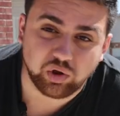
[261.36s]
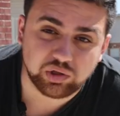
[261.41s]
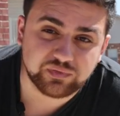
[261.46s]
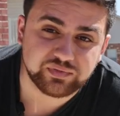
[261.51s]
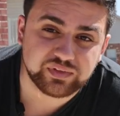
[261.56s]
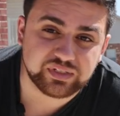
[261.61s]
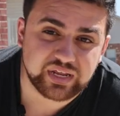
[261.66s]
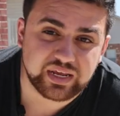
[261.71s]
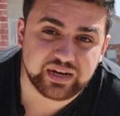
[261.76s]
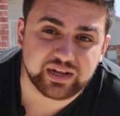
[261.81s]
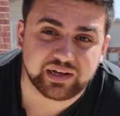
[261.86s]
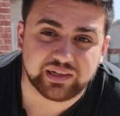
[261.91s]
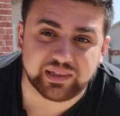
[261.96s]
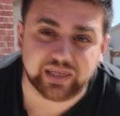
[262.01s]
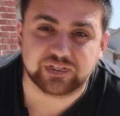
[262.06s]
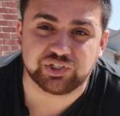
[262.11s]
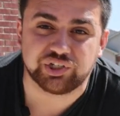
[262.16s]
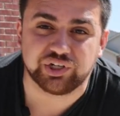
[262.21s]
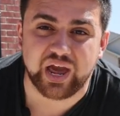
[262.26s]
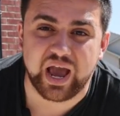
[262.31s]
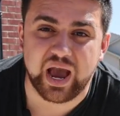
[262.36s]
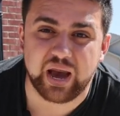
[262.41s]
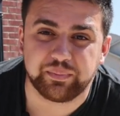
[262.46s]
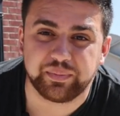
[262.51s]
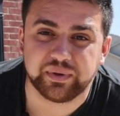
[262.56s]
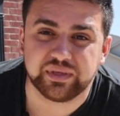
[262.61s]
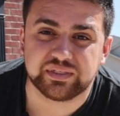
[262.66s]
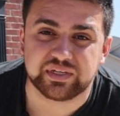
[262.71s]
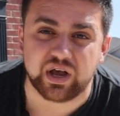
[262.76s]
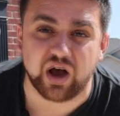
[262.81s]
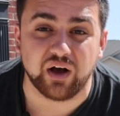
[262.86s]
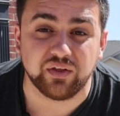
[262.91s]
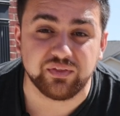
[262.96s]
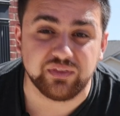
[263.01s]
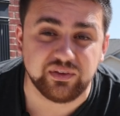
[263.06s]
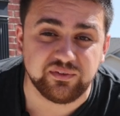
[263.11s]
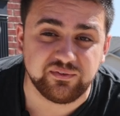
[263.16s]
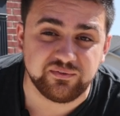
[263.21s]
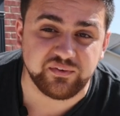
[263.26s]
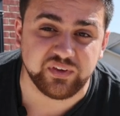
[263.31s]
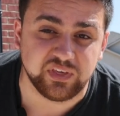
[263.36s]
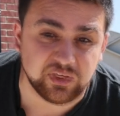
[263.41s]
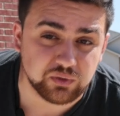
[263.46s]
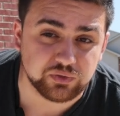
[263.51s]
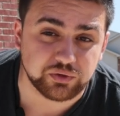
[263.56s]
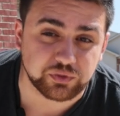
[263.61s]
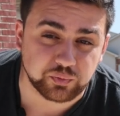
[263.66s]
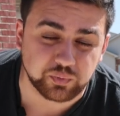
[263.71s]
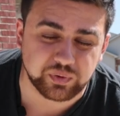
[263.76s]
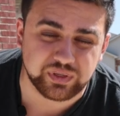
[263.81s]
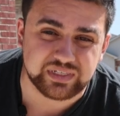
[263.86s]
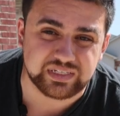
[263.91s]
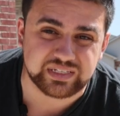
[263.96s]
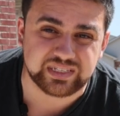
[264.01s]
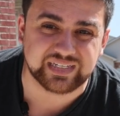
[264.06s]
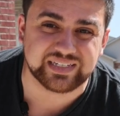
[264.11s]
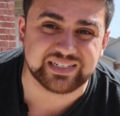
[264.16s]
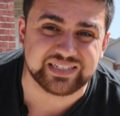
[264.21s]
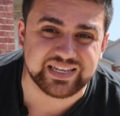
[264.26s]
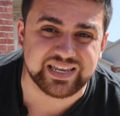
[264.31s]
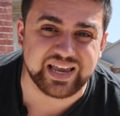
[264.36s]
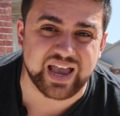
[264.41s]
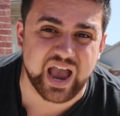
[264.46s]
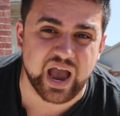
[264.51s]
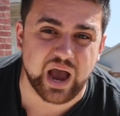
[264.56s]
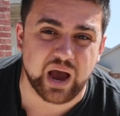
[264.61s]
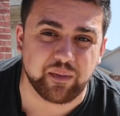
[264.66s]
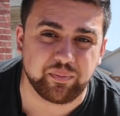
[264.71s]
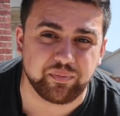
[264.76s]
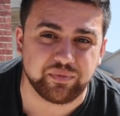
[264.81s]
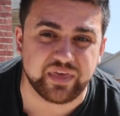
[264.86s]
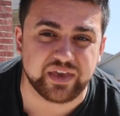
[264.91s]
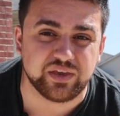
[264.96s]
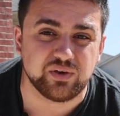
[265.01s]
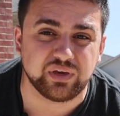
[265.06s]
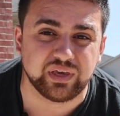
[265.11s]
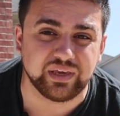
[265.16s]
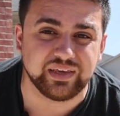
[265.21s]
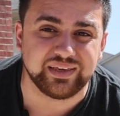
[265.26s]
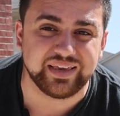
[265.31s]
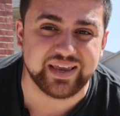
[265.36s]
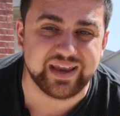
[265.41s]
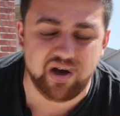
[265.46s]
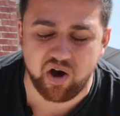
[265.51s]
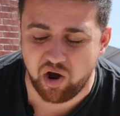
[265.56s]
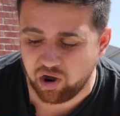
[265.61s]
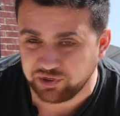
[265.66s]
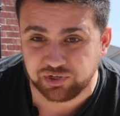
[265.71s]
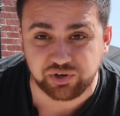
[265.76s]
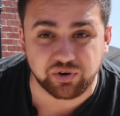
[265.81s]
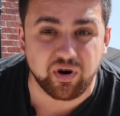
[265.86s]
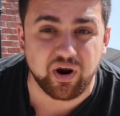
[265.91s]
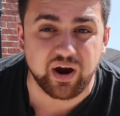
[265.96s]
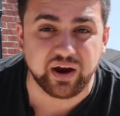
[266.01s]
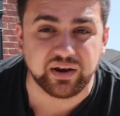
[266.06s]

all of the data collection happens on the Field 360 app that you can get on your